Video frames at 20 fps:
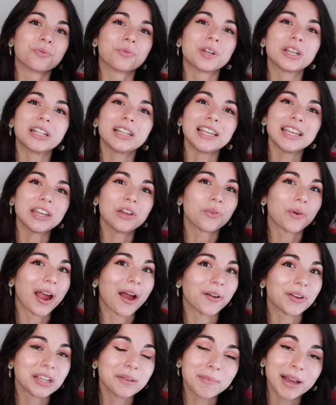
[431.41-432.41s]
really
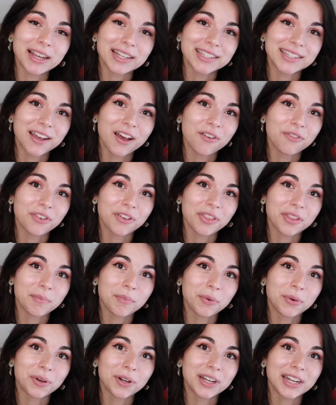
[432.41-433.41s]
grounding myself in the
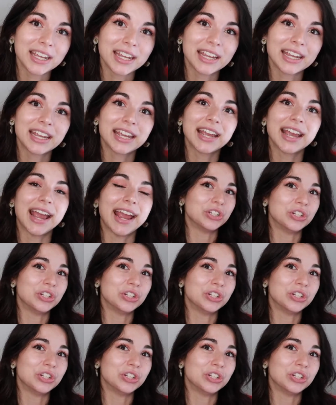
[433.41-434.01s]
morning,